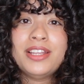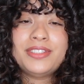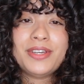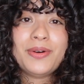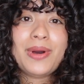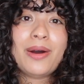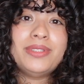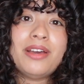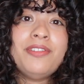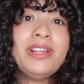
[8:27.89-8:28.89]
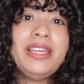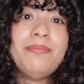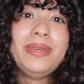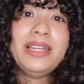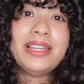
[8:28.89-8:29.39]
So I'll definitely
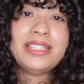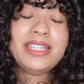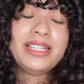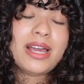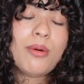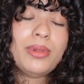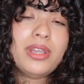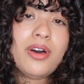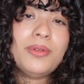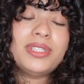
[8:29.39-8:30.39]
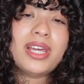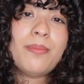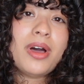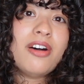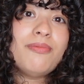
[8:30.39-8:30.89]
be listing down below
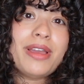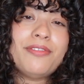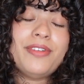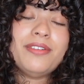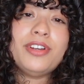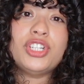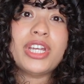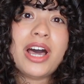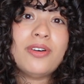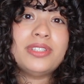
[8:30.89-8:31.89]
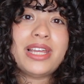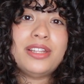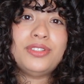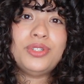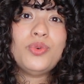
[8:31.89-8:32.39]
some of my favorite gels that
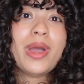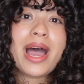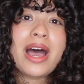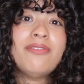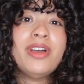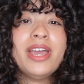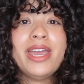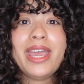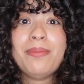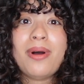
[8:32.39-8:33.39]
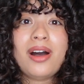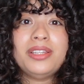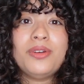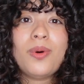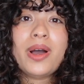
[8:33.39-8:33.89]
do have a
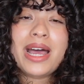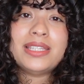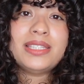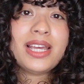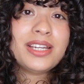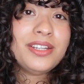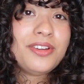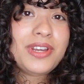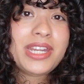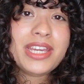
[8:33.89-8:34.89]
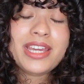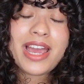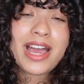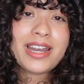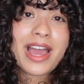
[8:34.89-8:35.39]
polyquat as a second ingredient,
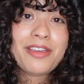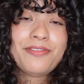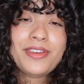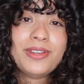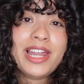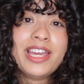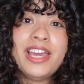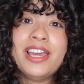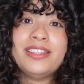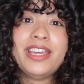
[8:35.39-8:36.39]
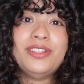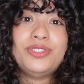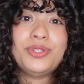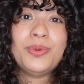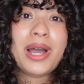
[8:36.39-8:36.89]
and I feel like they
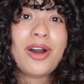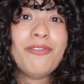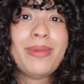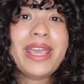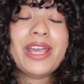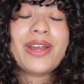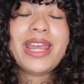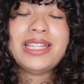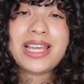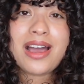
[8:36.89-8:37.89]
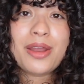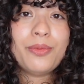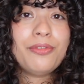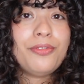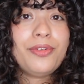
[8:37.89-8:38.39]
do help my hair a ton
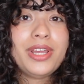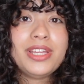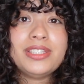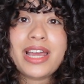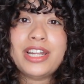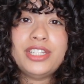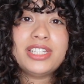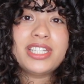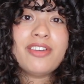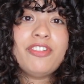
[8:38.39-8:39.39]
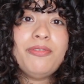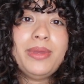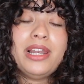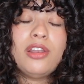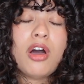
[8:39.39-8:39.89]
with frizz and just giving
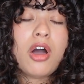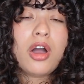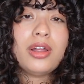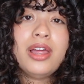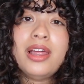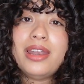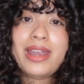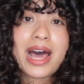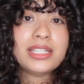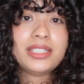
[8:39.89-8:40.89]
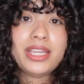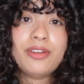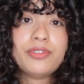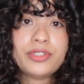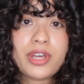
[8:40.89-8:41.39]
me long
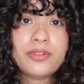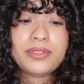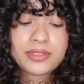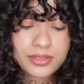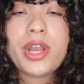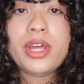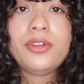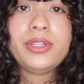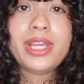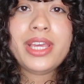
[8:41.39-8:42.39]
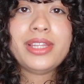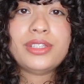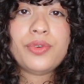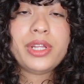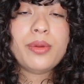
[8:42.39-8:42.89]
lasting results. Another thing
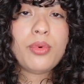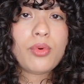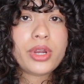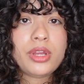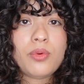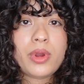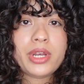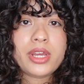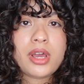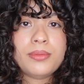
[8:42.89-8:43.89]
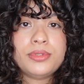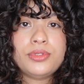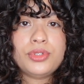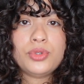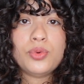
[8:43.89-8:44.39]
that's really important when it comes
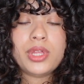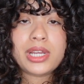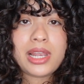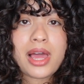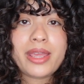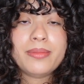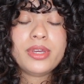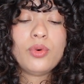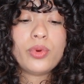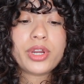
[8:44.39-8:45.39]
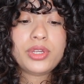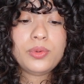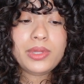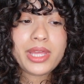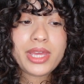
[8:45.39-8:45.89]
to the climate where you
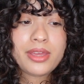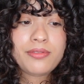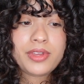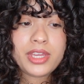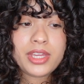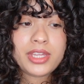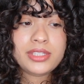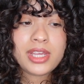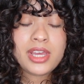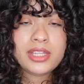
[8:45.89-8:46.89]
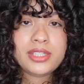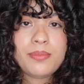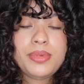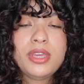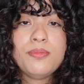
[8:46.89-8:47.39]
live is
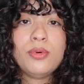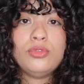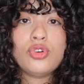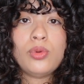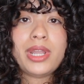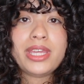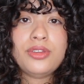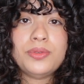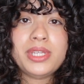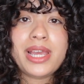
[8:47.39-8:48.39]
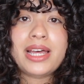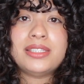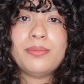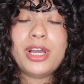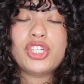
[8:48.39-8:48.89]
some people don't like using as
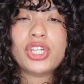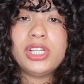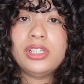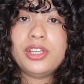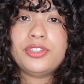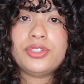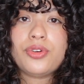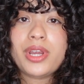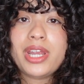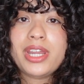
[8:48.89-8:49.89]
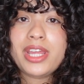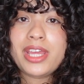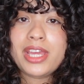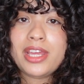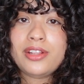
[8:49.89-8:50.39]
much glycerin
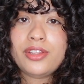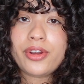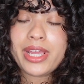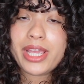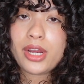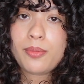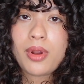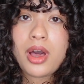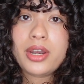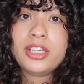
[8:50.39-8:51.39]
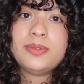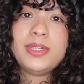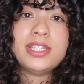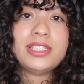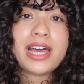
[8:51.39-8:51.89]
in your hair products,
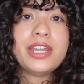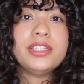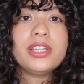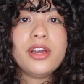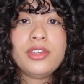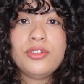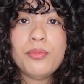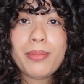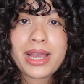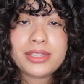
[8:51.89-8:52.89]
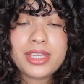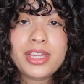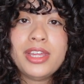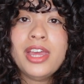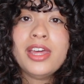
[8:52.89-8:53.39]
because that is a
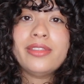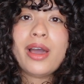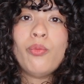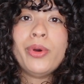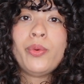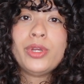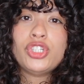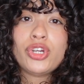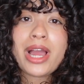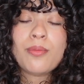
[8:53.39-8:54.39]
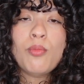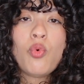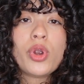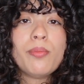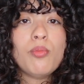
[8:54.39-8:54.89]
humectant that will attract
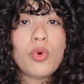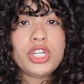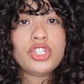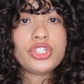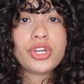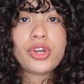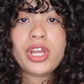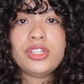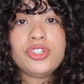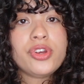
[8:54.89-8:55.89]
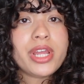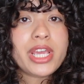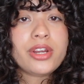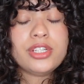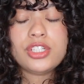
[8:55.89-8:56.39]
more moisture into your
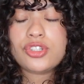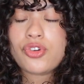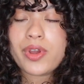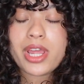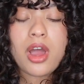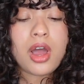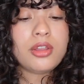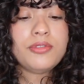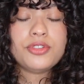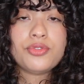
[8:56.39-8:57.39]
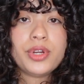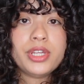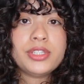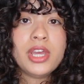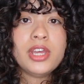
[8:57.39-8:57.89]
hair and just create all of this frizz.